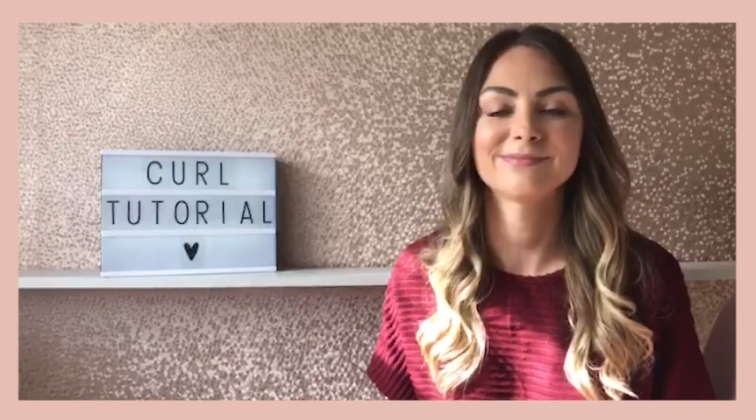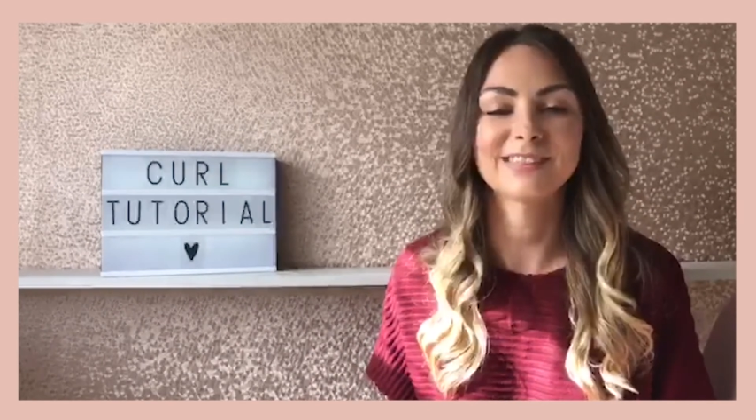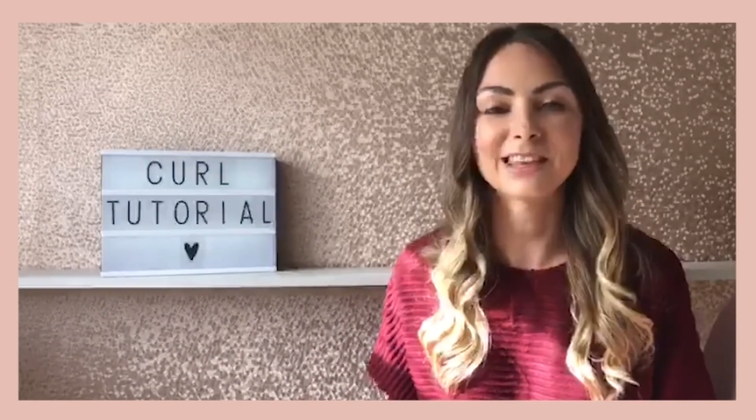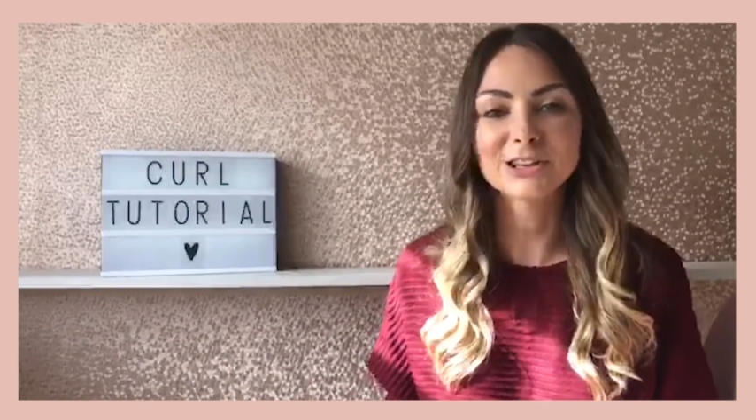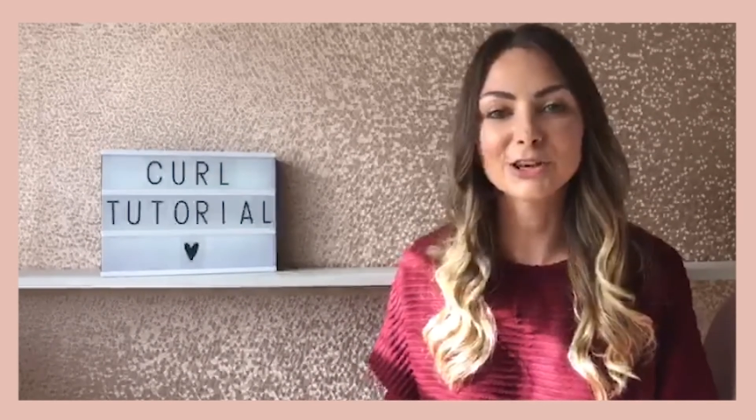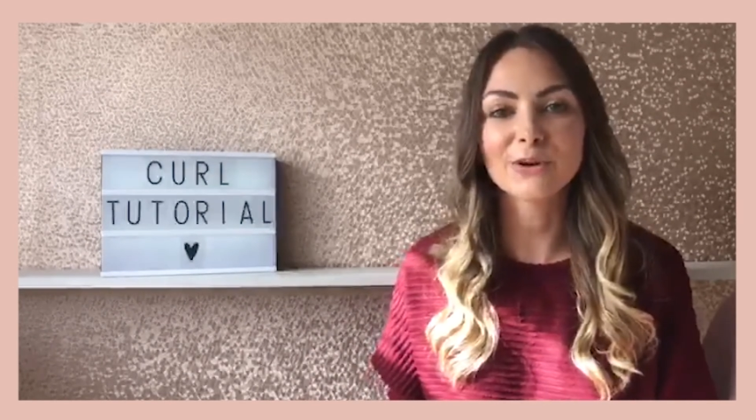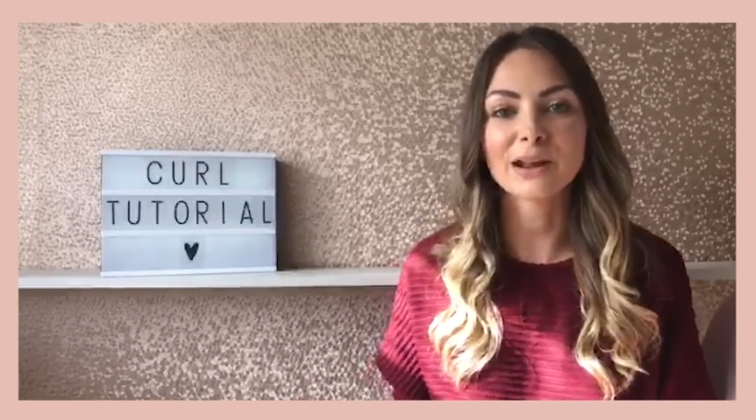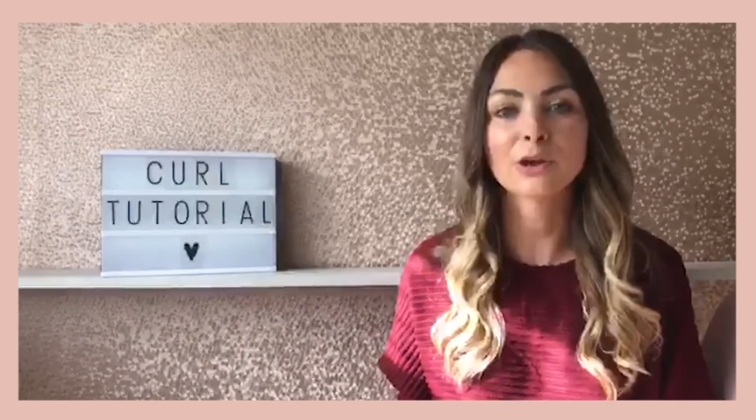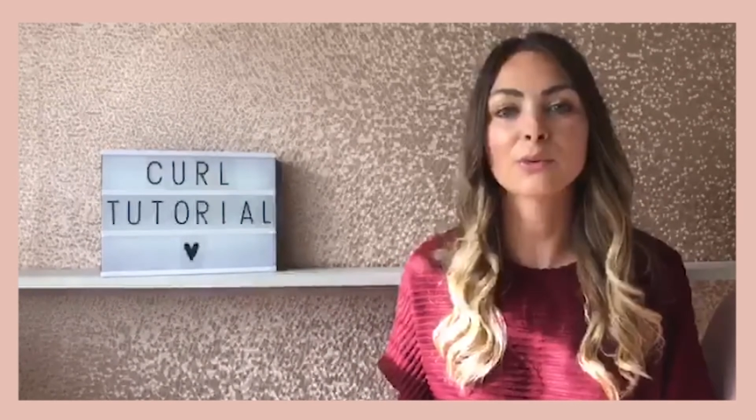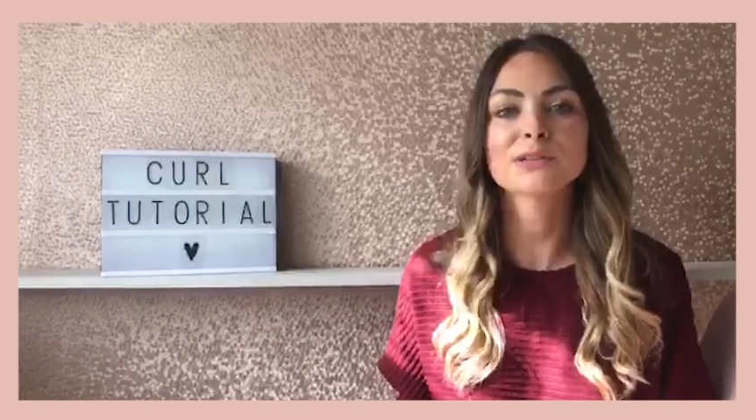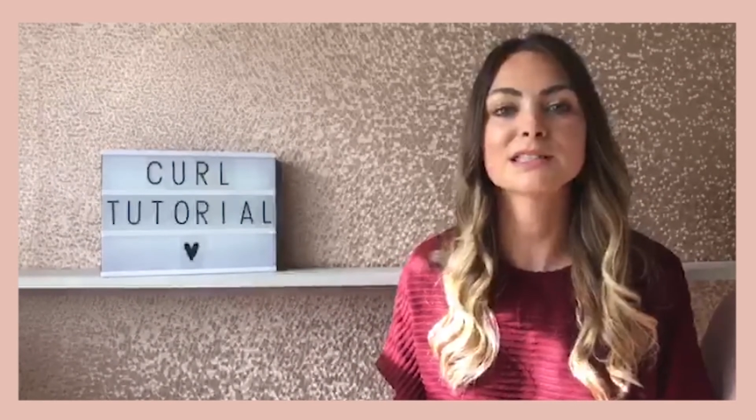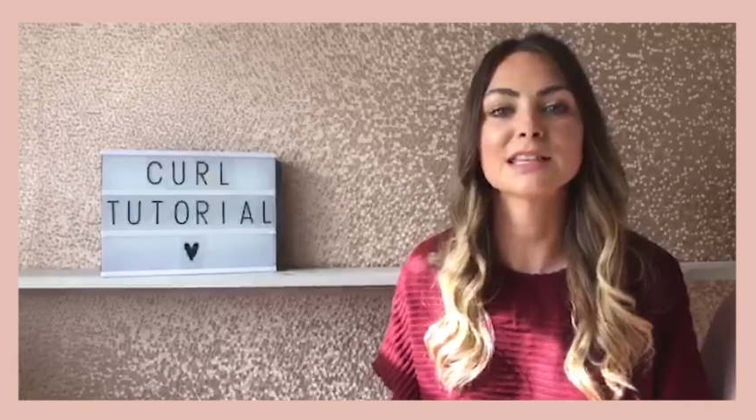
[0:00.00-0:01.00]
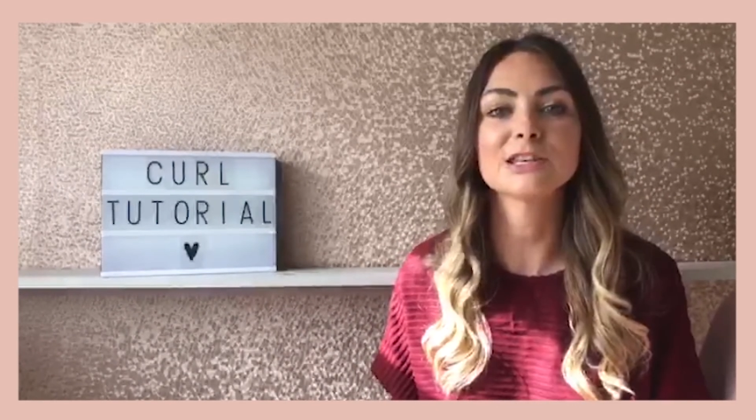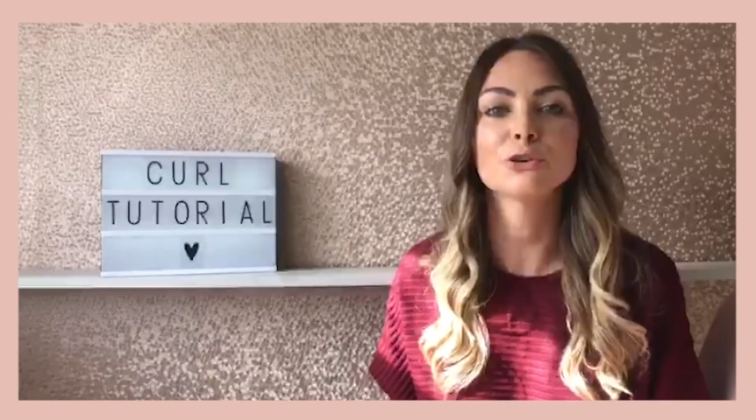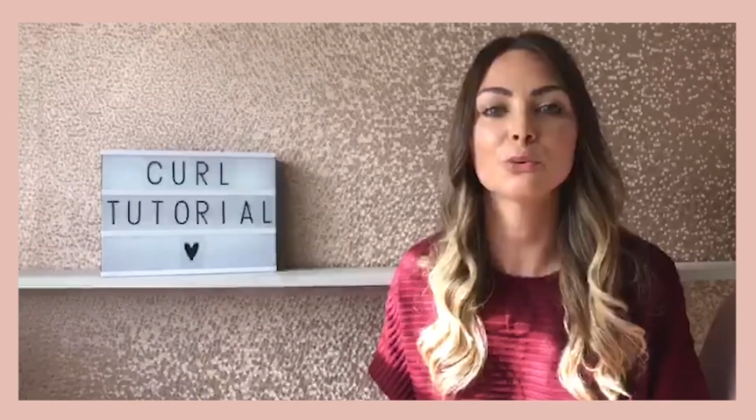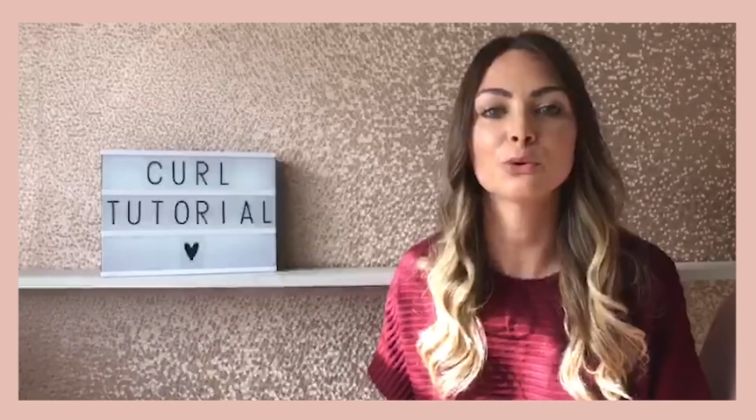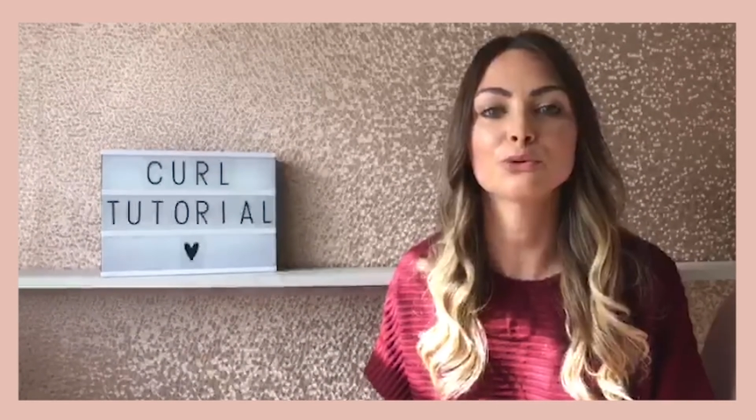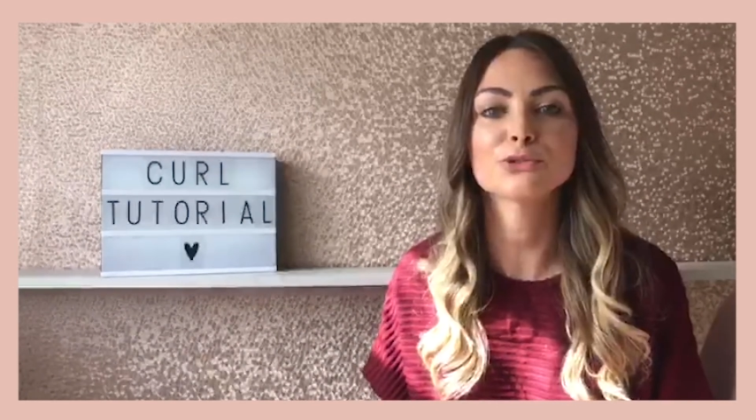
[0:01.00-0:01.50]
Thank you, and I will see
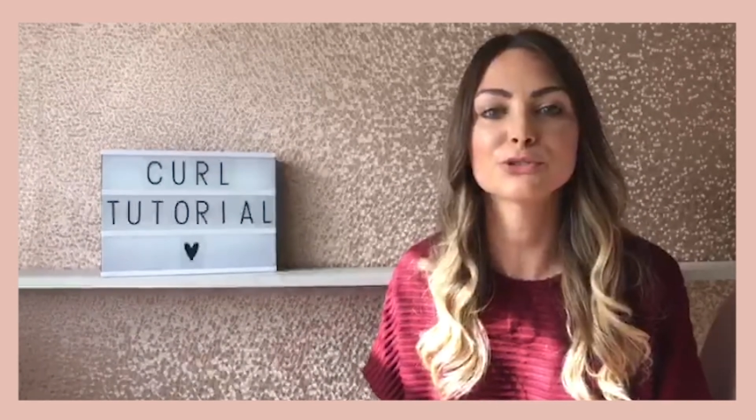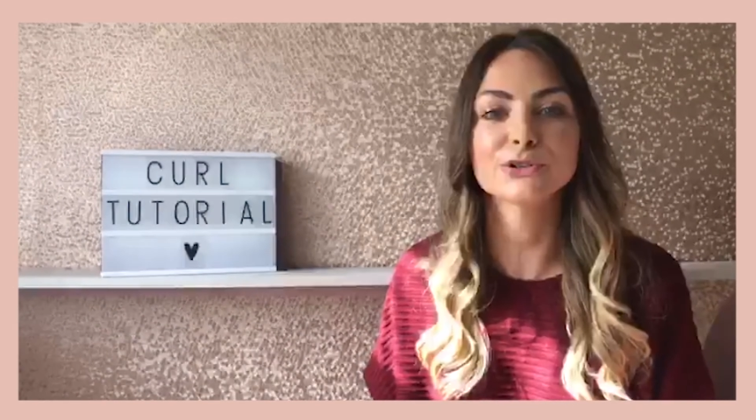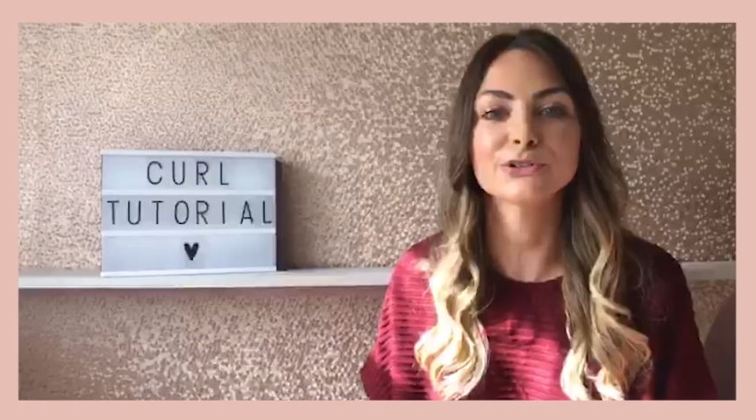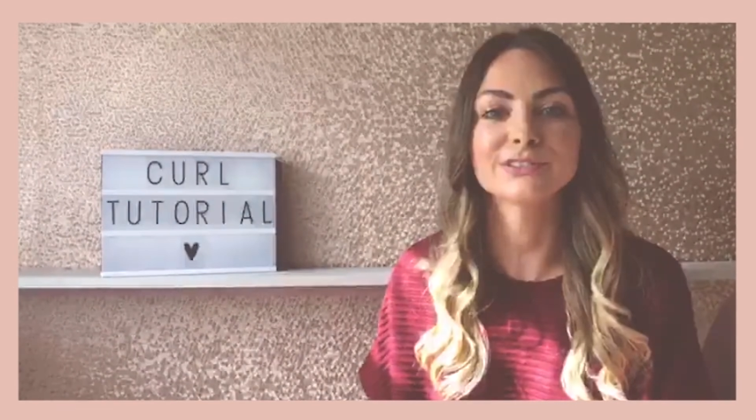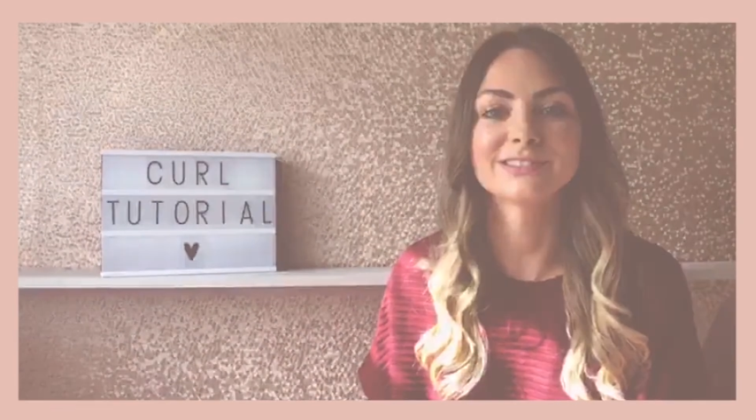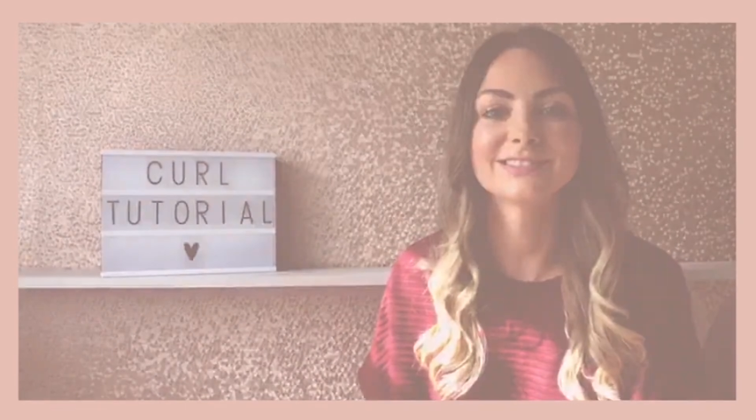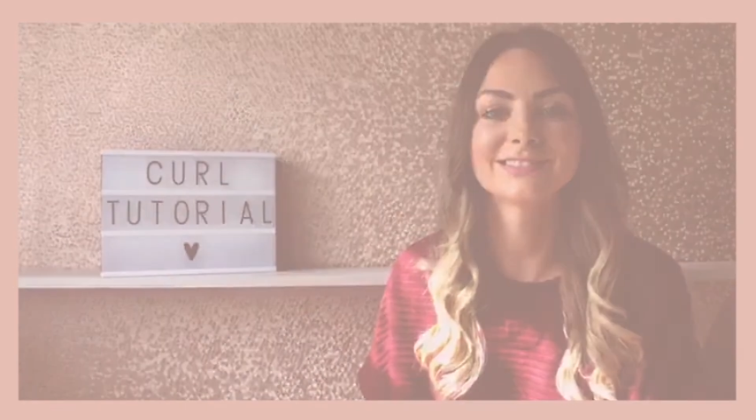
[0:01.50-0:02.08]
you all soon.